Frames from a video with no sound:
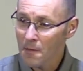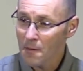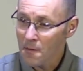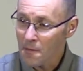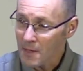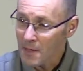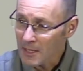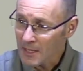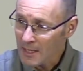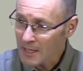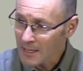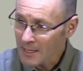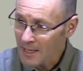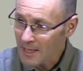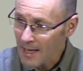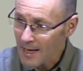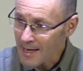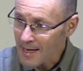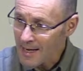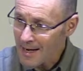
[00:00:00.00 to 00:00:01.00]
this is
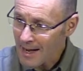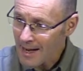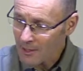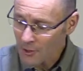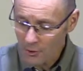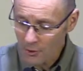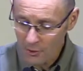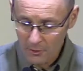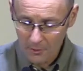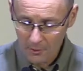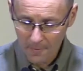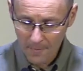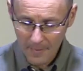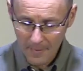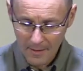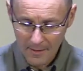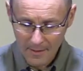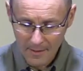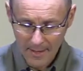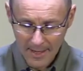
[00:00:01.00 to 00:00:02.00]
their natural
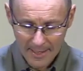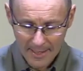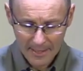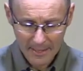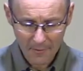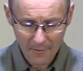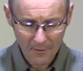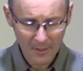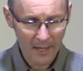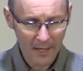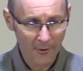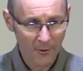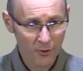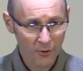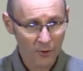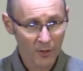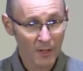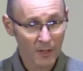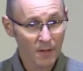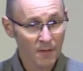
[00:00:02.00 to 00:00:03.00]
native
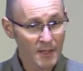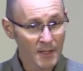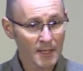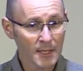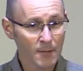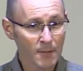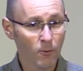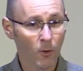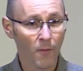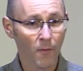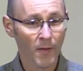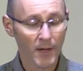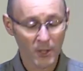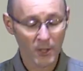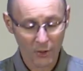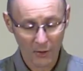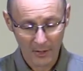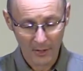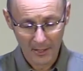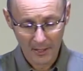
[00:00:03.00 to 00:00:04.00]
territory. This is what they
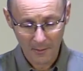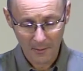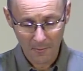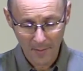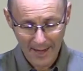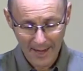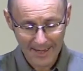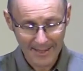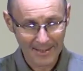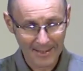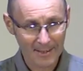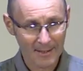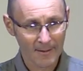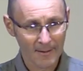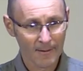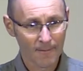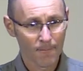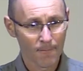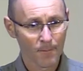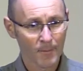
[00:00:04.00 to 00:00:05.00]
should expect
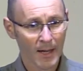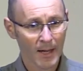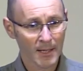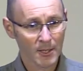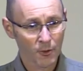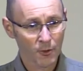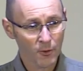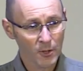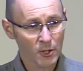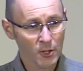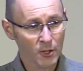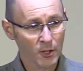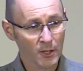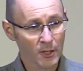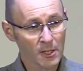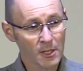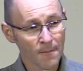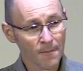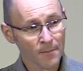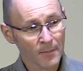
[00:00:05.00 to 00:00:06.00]
as
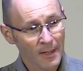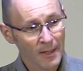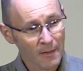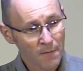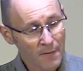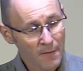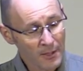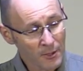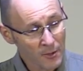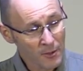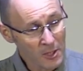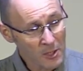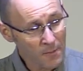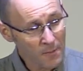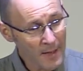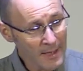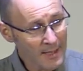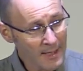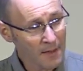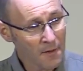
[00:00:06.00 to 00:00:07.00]
Christians. In fact, to
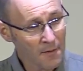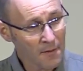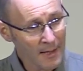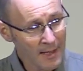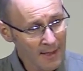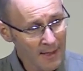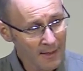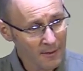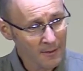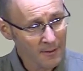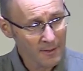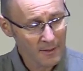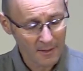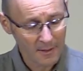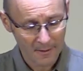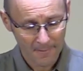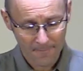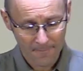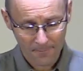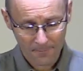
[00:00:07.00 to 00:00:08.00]
expect anything else
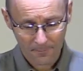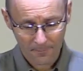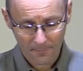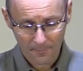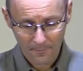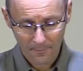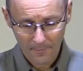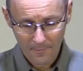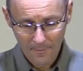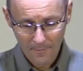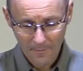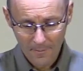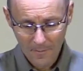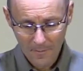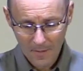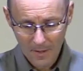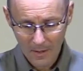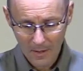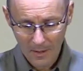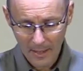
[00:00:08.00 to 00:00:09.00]

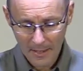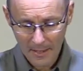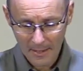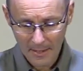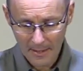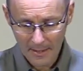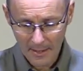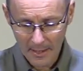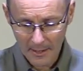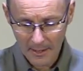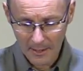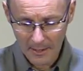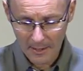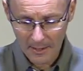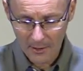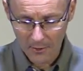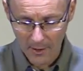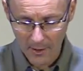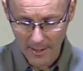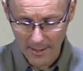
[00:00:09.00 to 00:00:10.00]
is
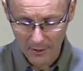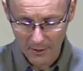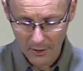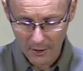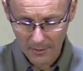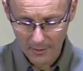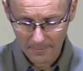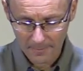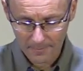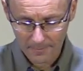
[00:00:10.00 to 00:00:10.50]
strange.